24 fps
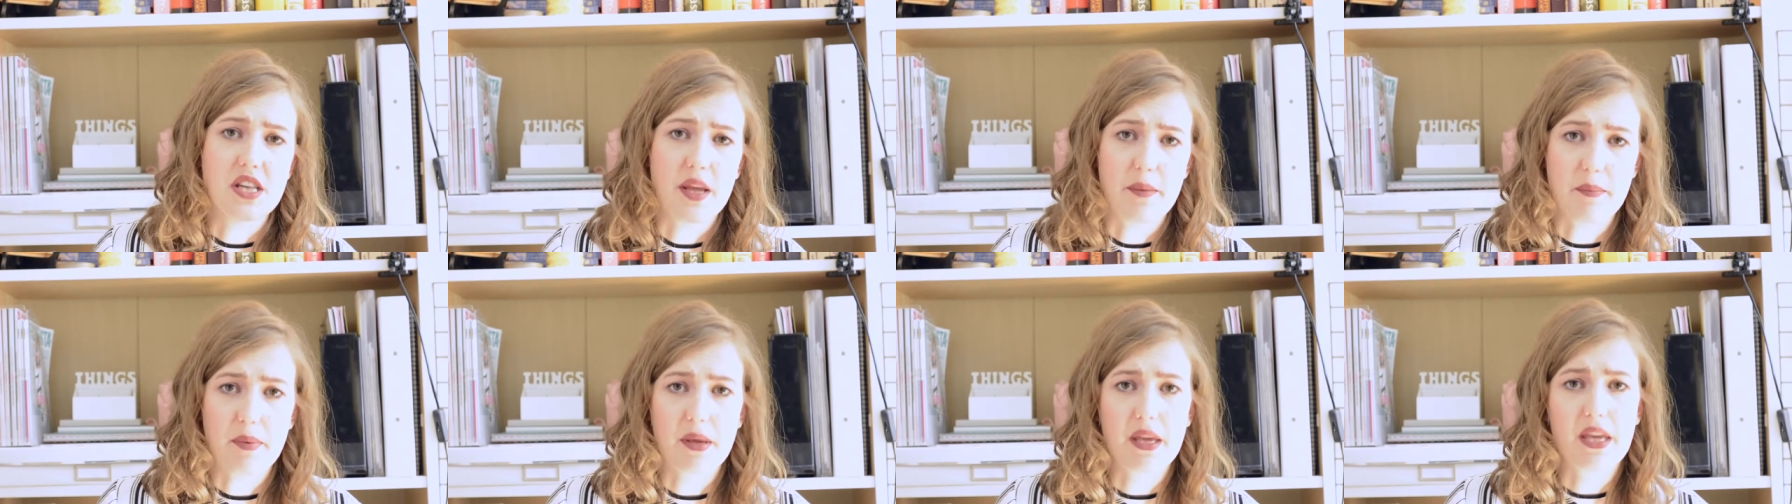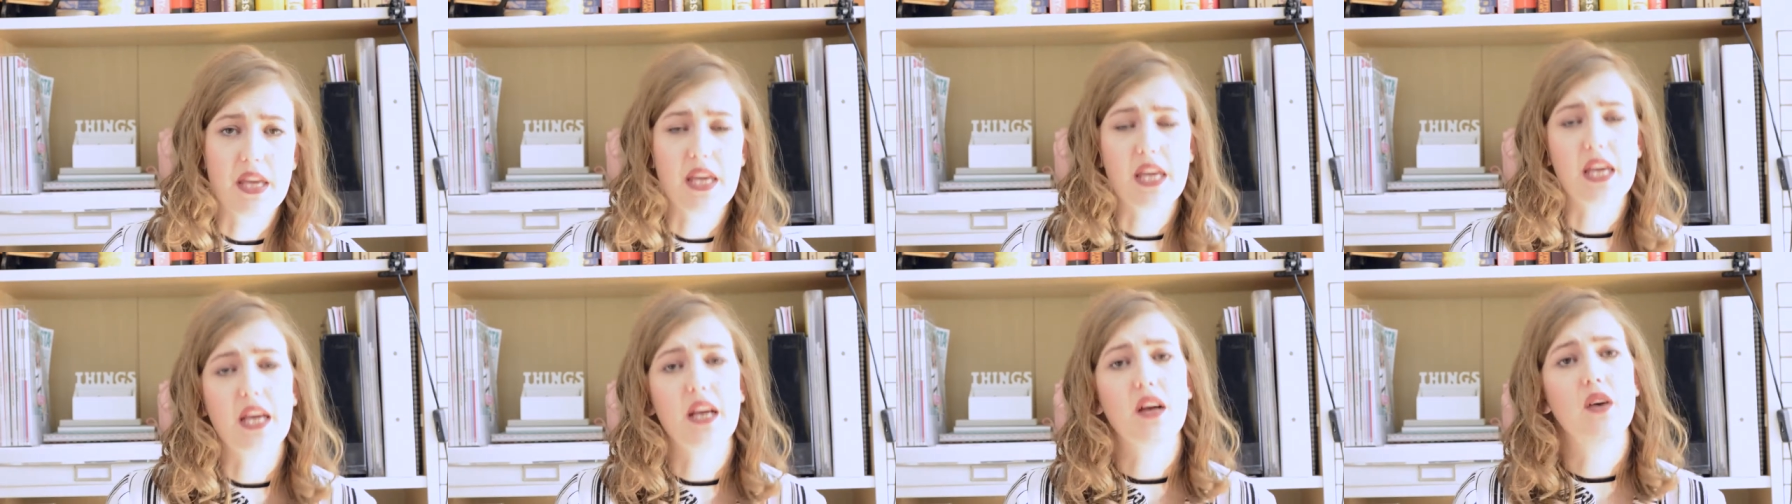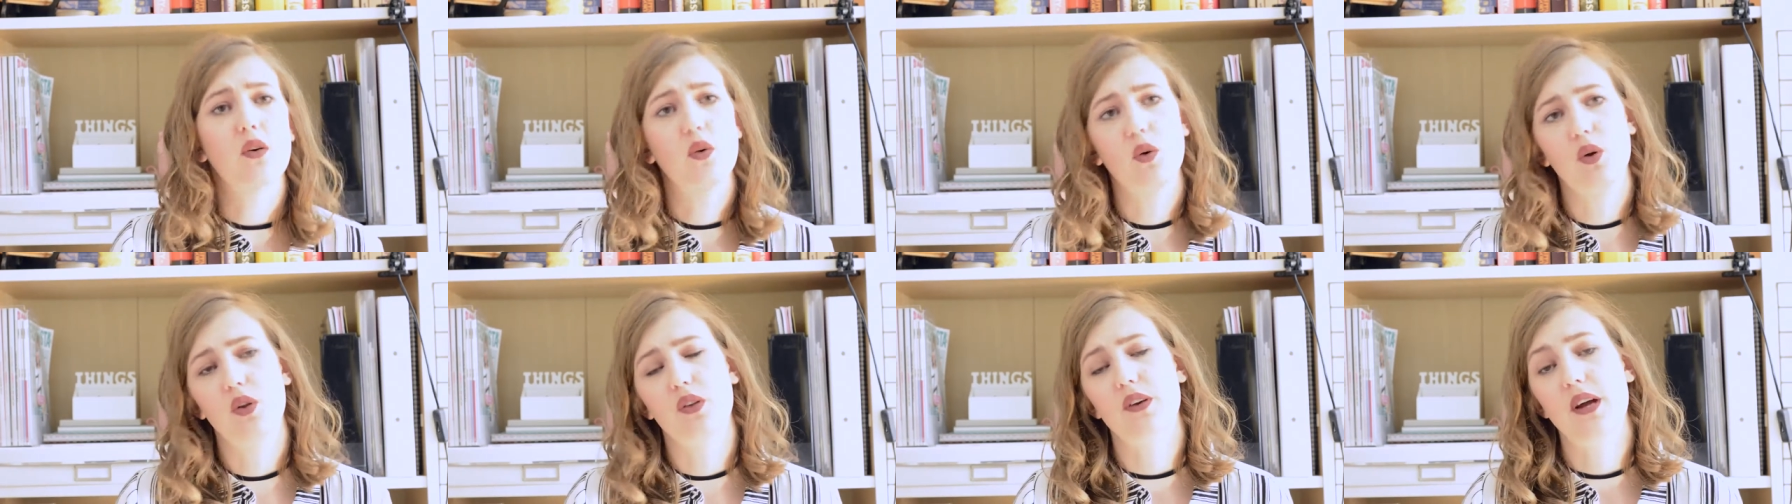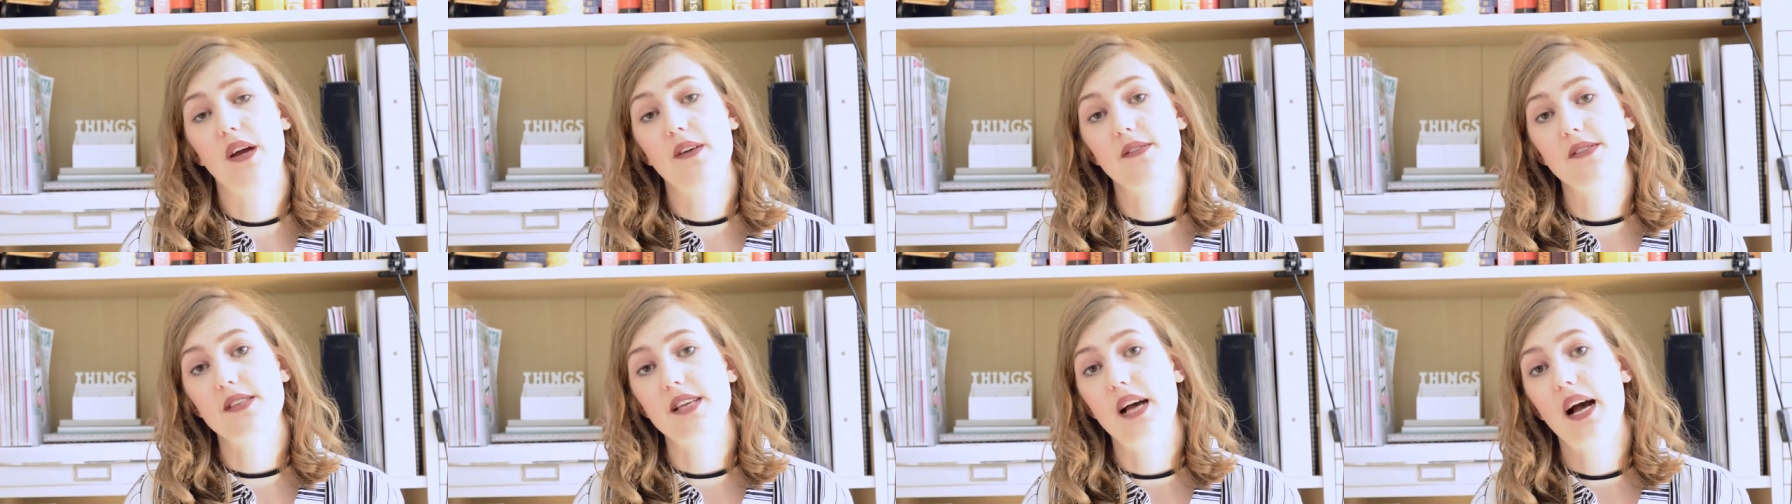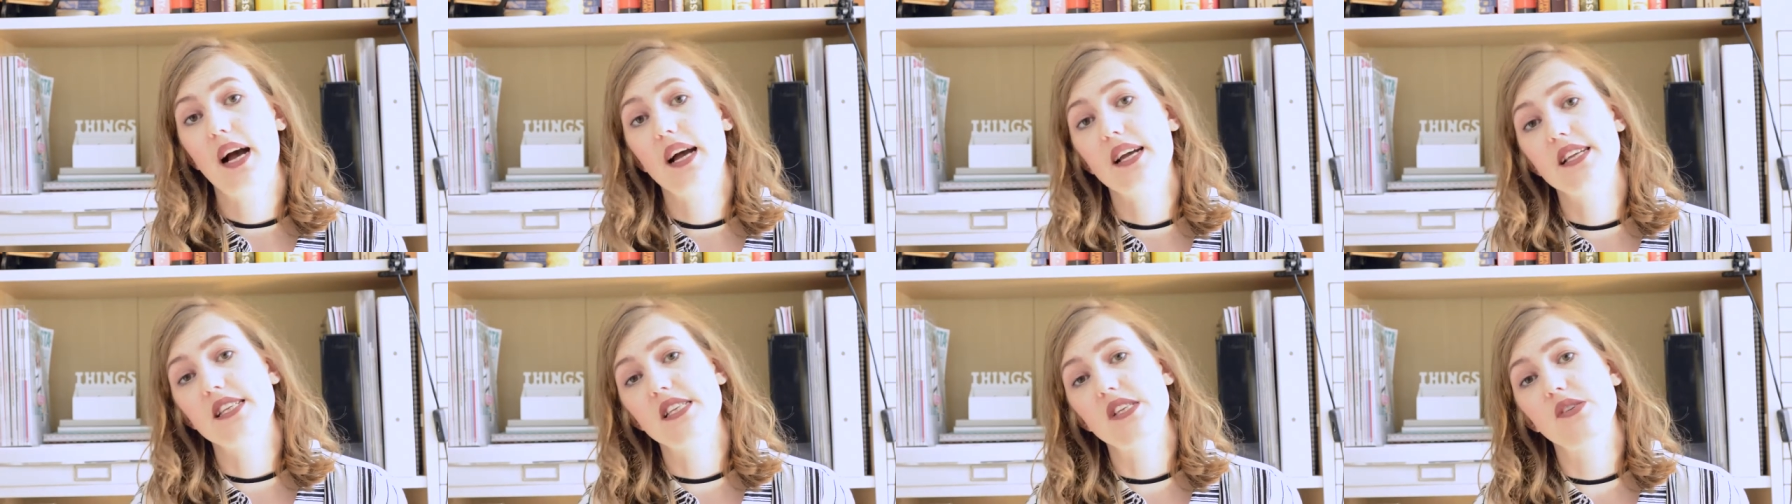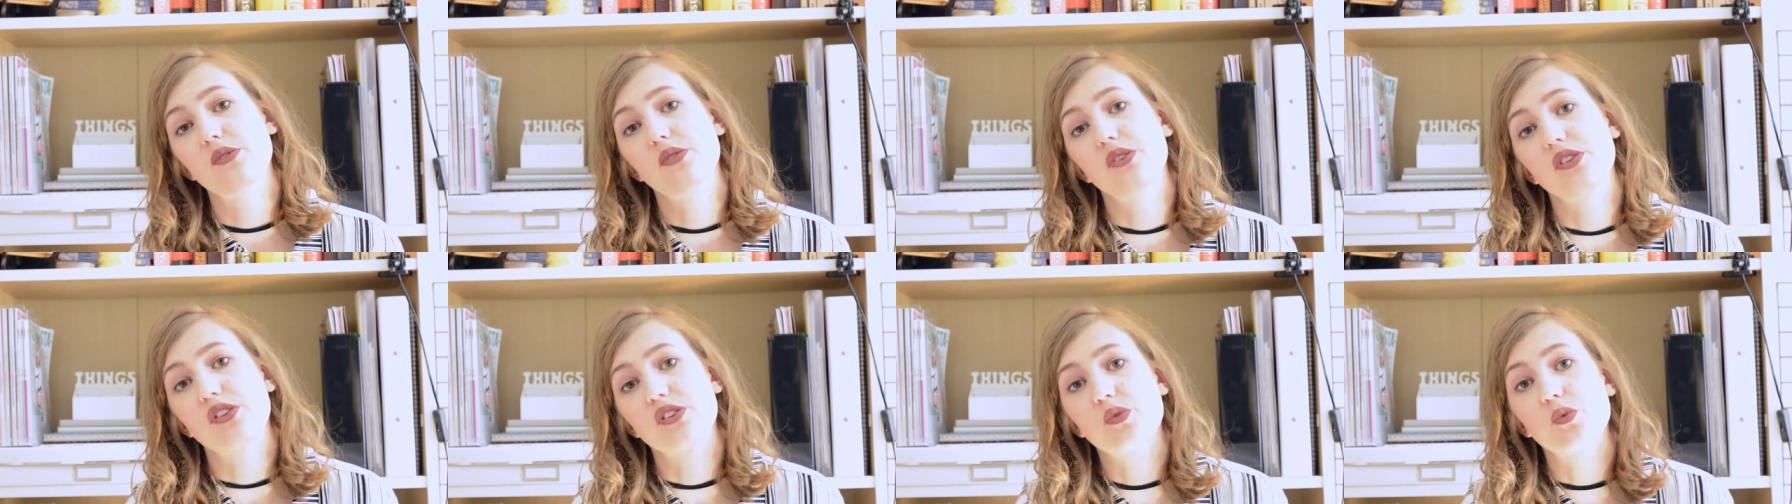nippy and colder outside, so
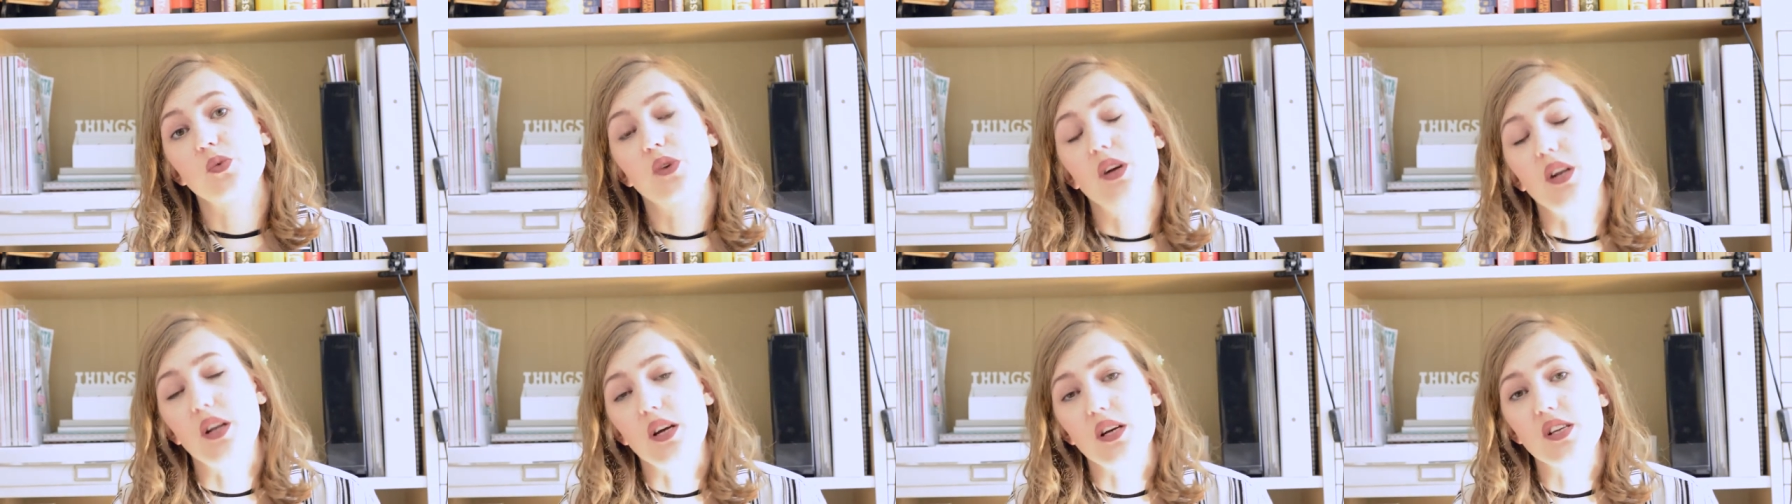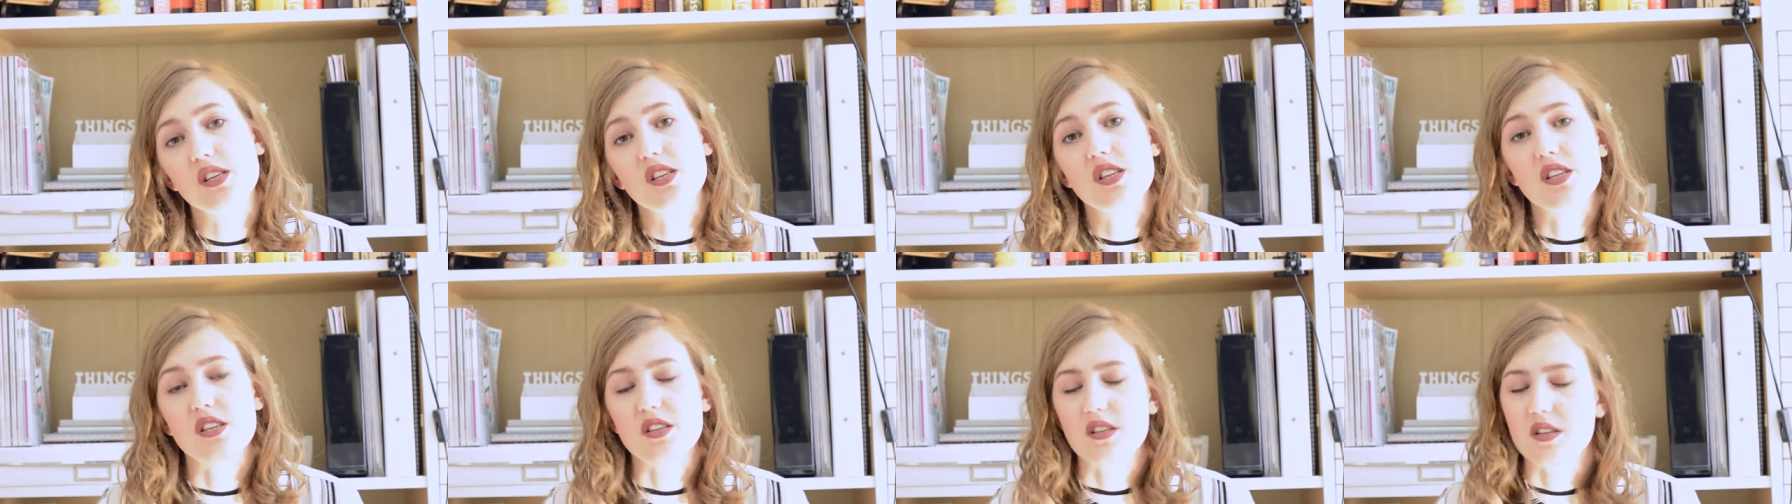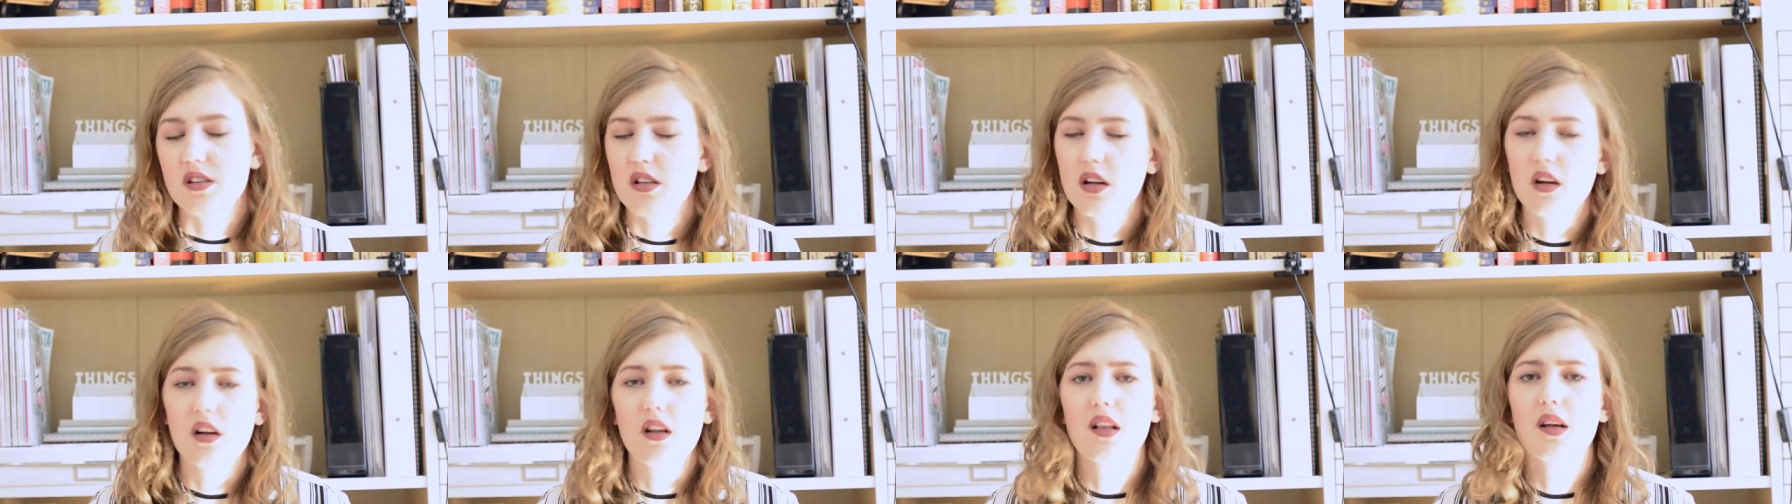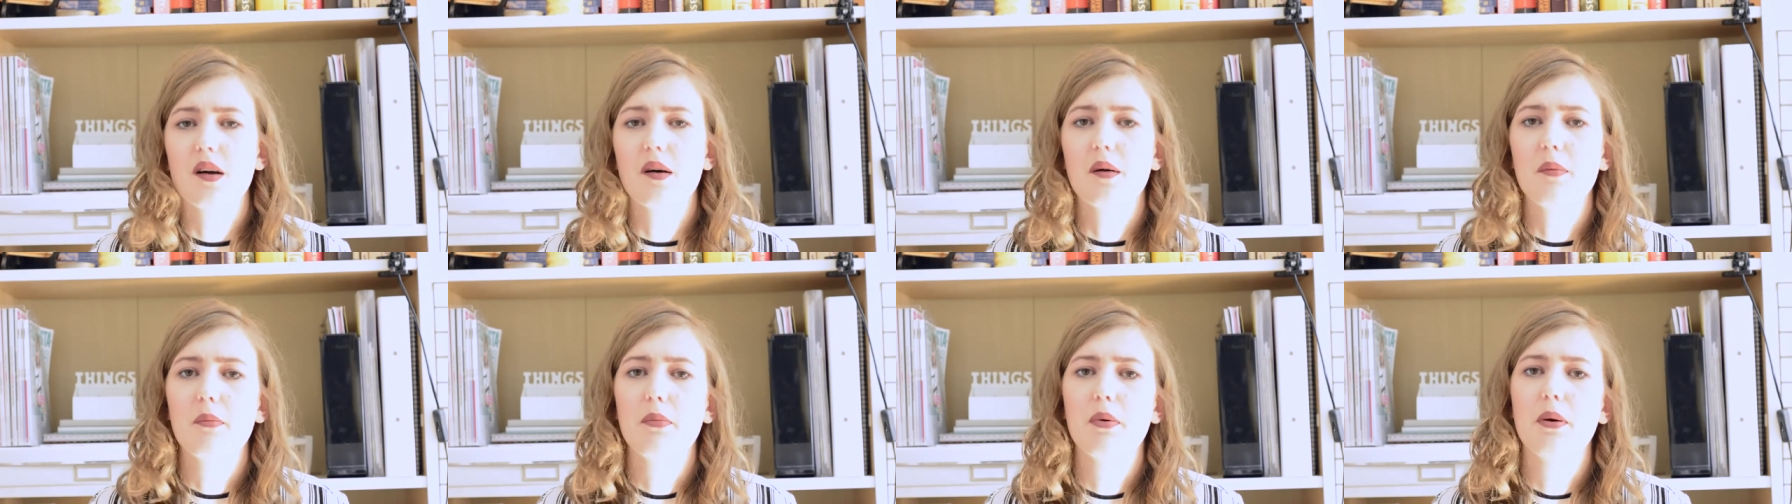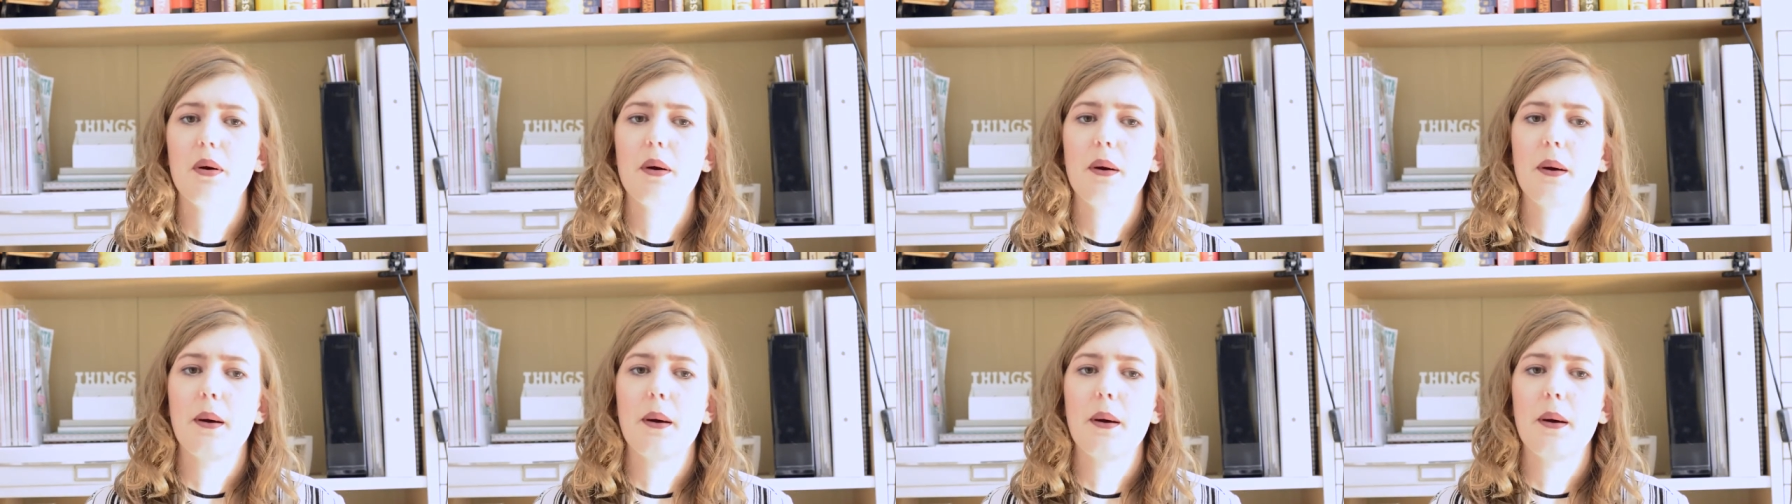you just want to snuggle up